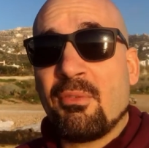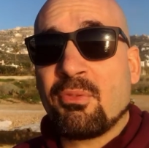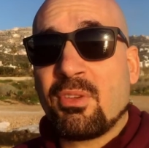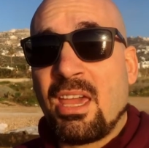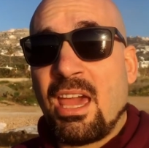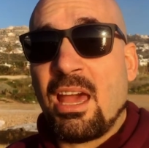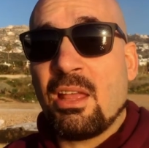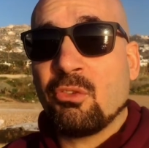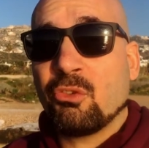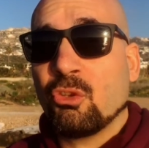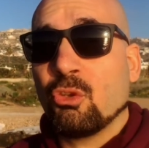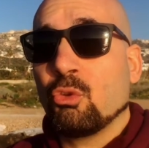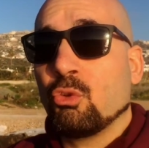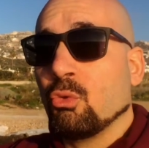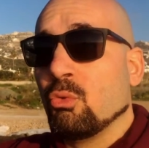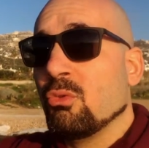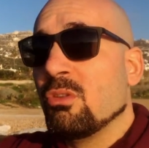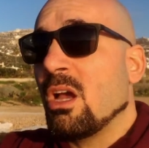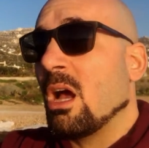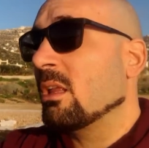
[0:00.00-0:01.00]
have cancer,
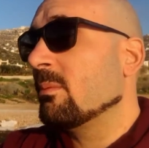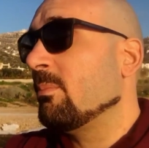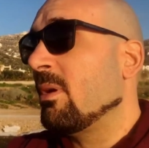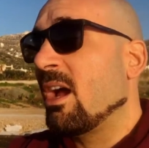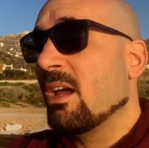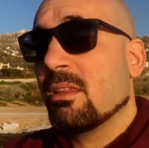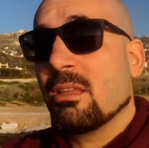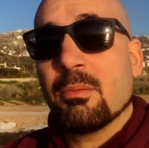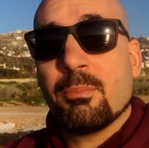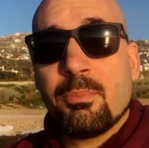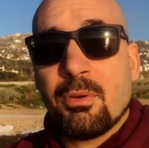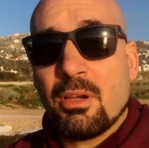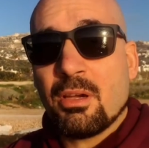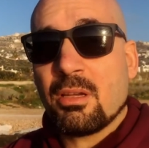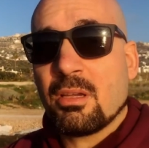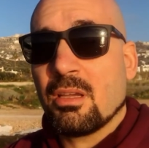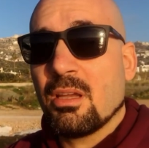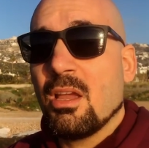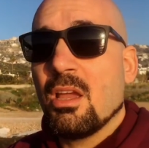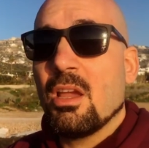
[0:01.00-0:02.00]
do not buy the
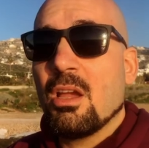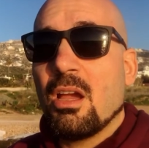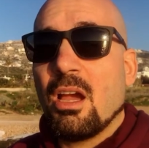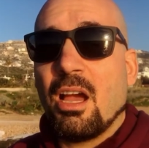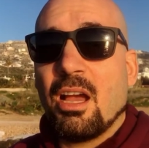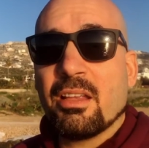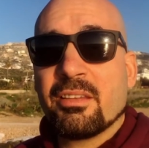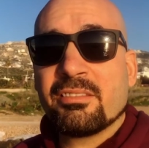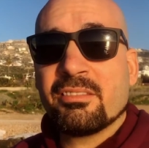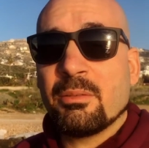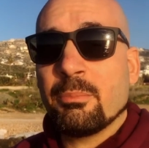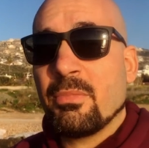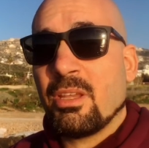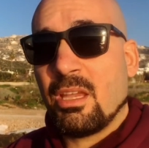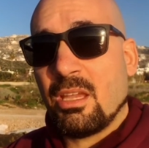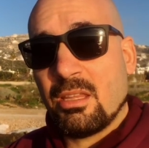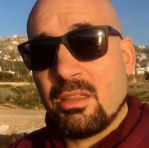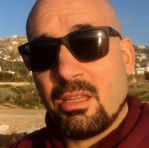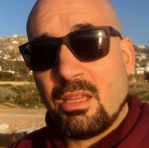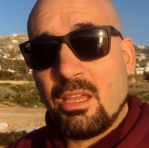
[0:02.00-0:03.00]
book. Uh, send
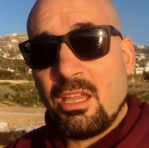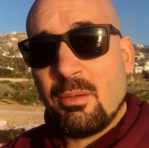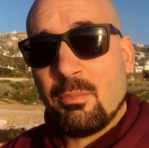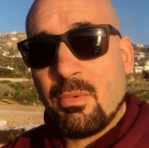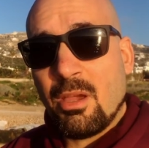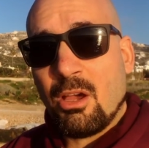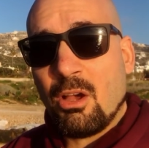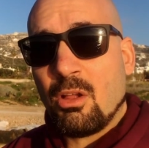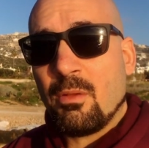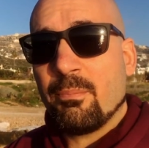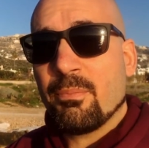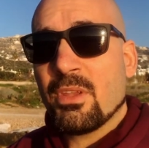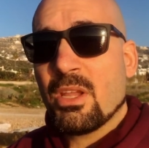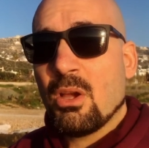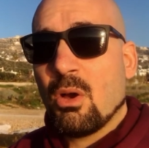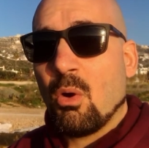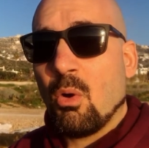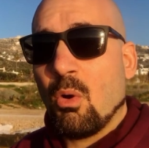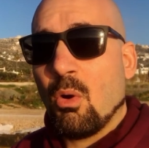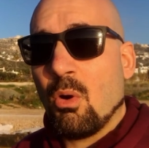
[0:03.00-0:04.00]
me an email
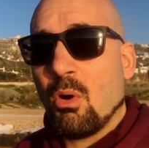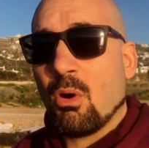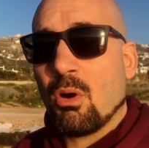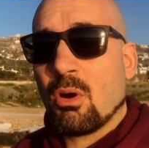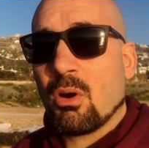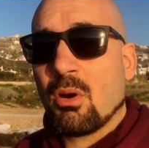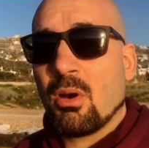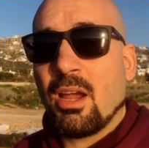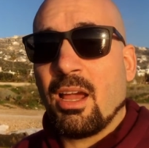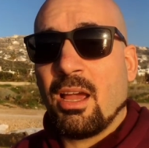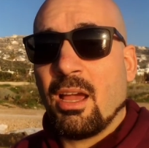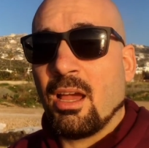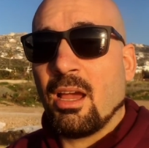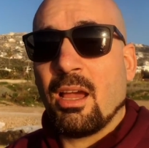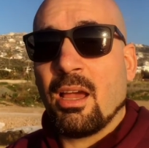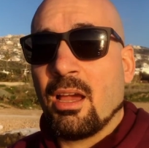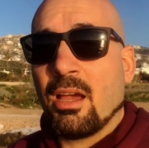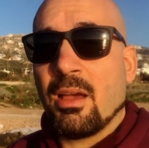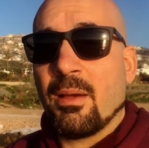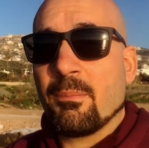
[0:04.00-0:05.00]
or
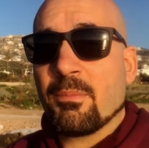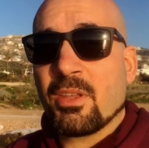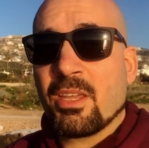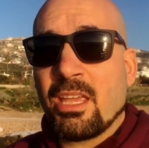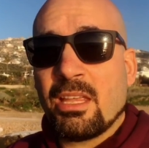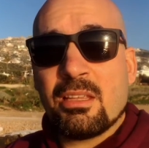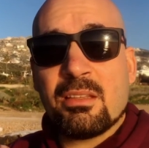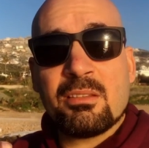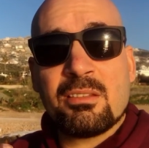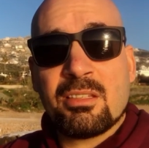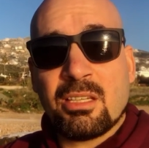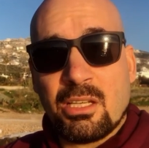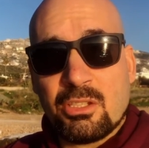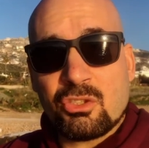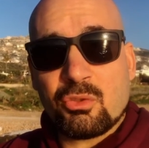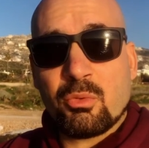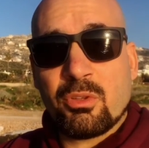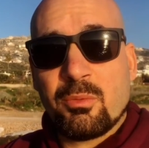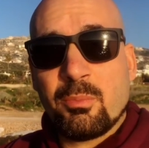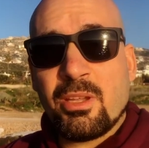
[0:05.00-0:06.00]
uh, get in
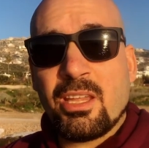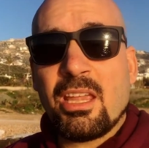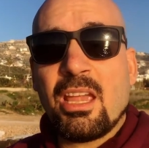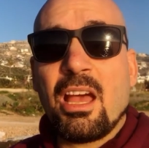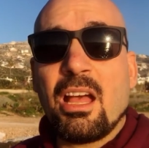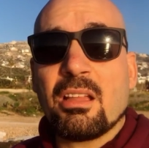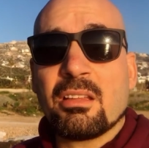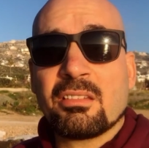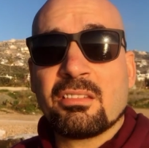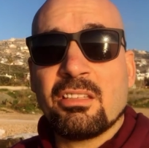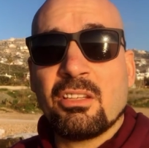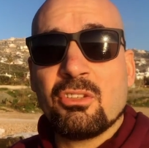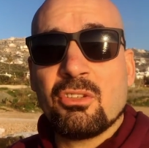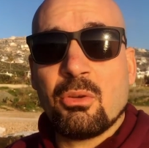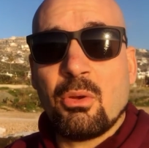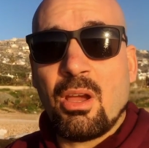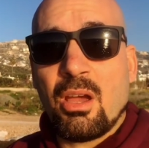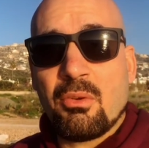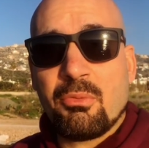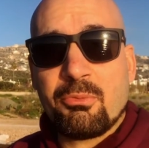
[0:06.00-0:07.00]
touch with me. I'll send
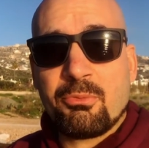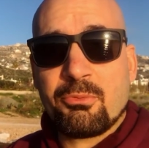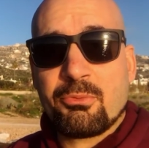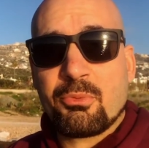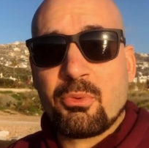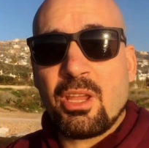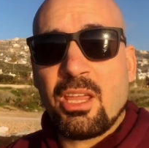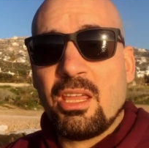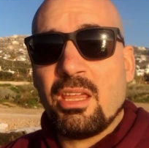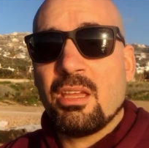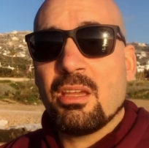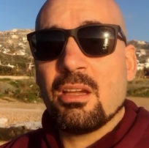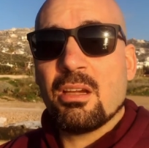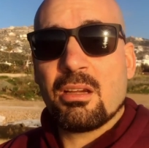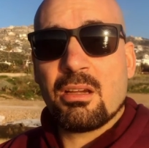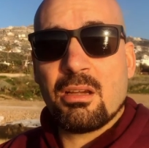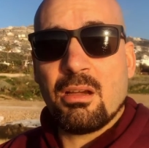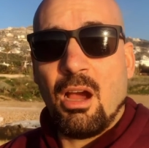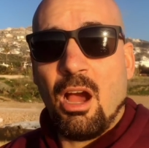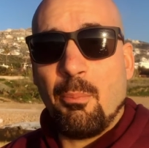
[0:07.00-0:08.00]
you a free
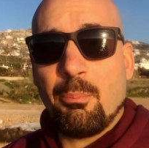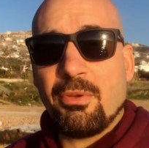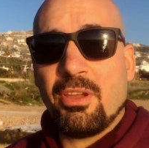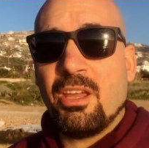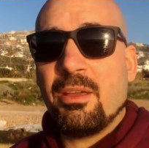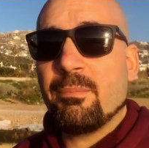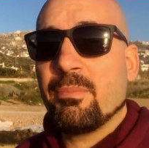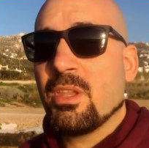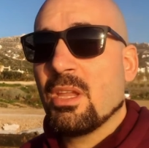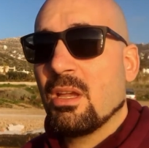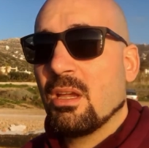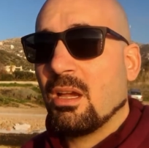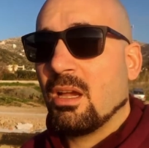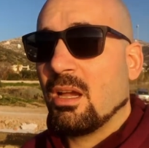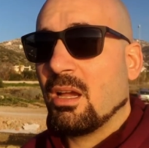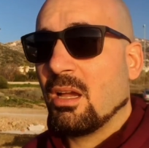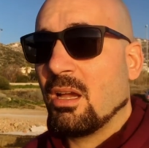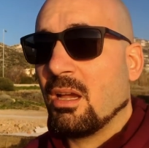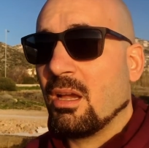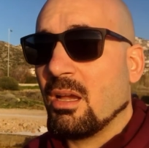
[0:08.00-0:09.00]
copy
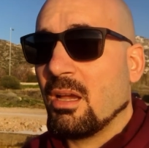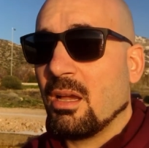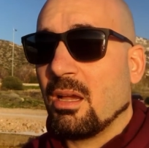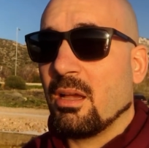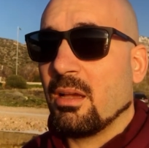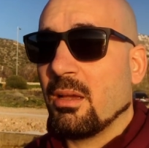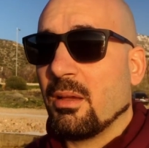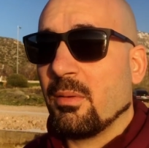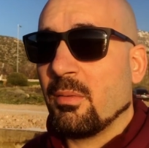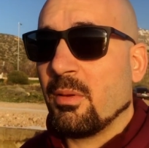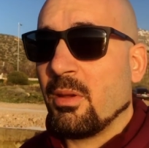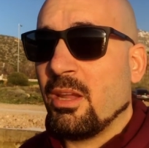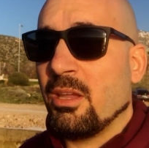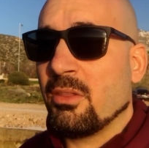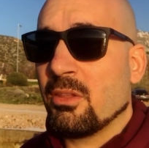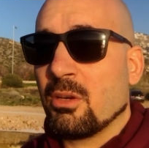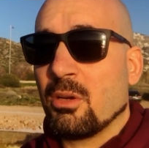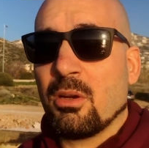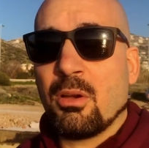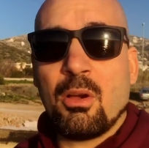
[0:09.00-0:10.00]
uh,
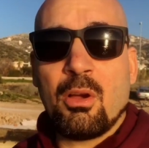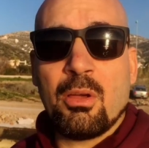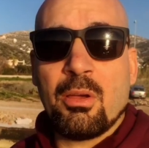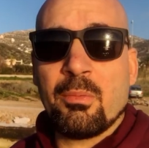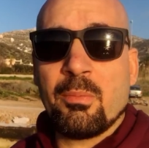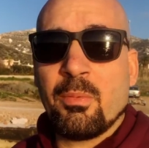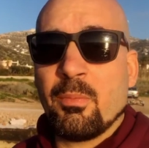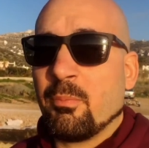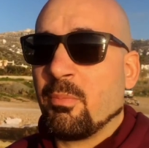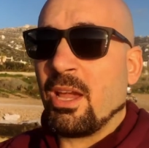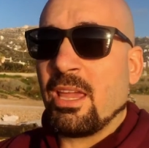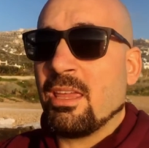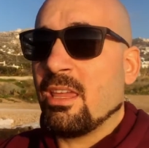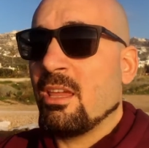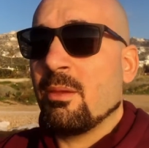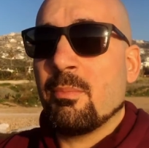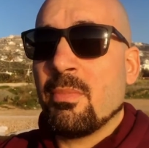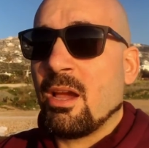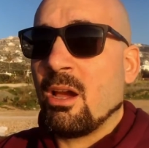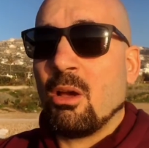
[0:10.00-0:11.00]
either uh, by
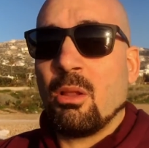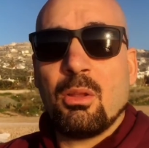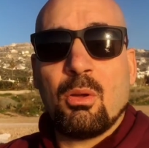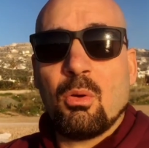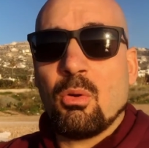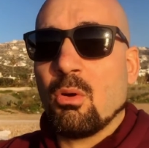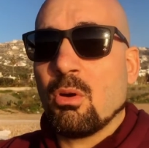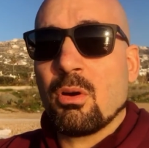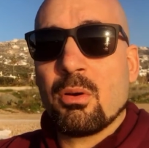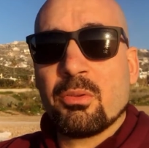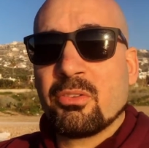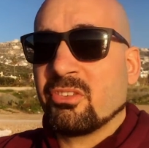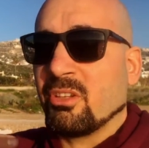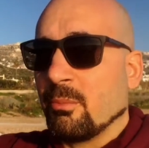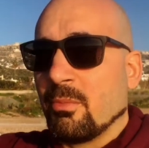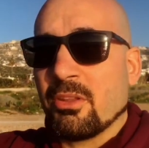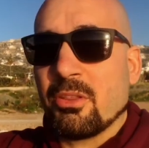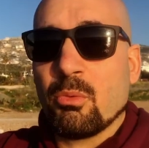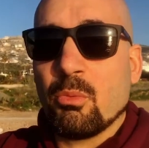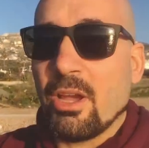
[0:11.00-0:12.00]
email or
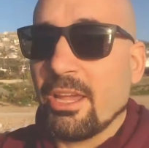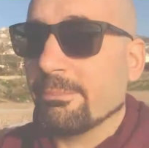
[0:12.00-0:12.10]
some other